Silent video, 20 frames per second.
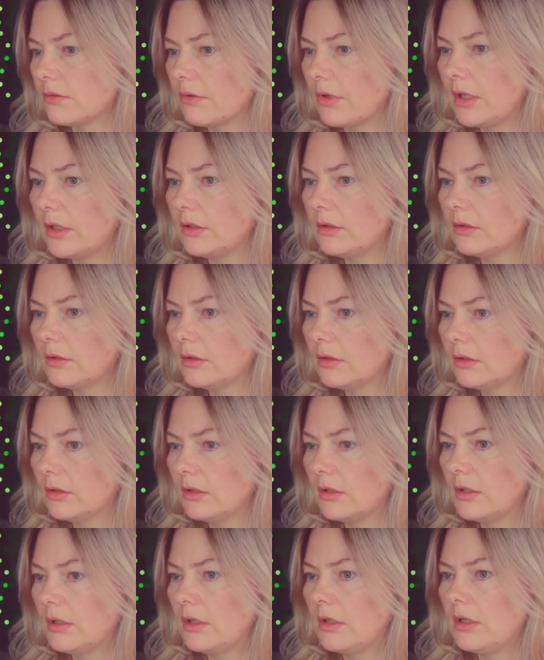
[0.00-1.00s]
run.
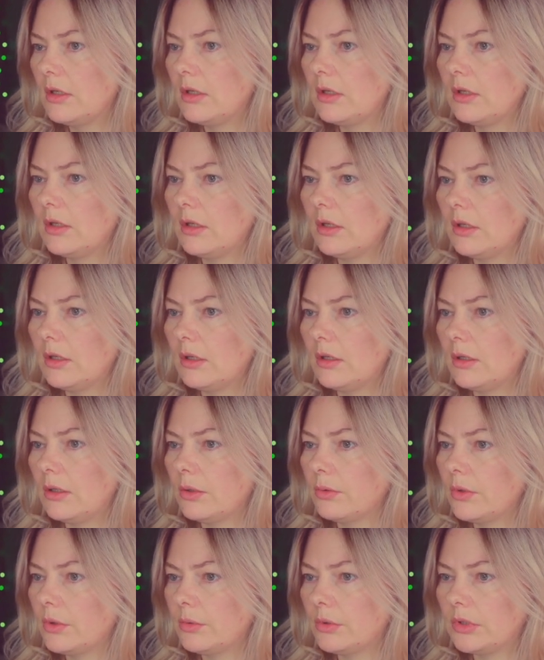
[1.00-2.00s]
Uh,
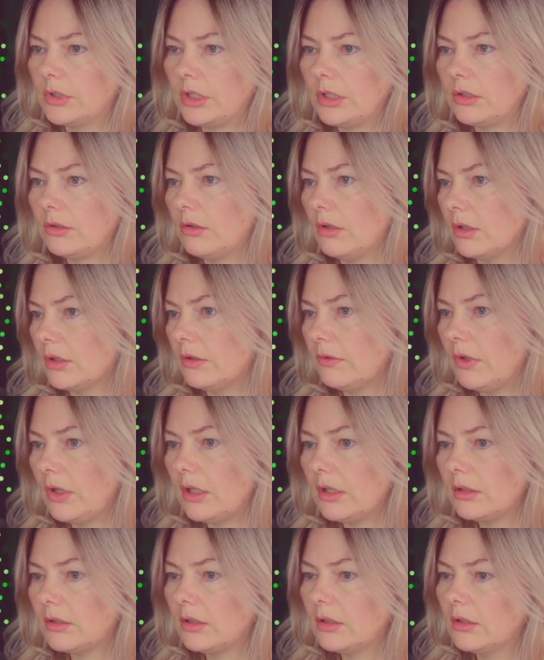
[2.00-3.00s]
we will need to
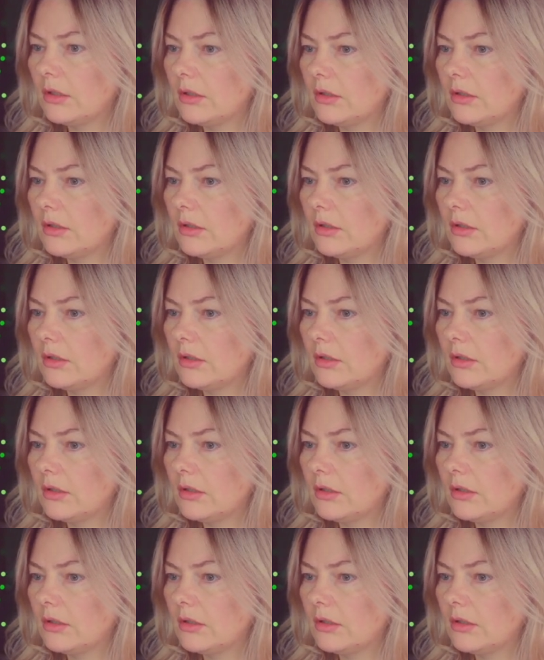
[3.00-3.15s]
activate.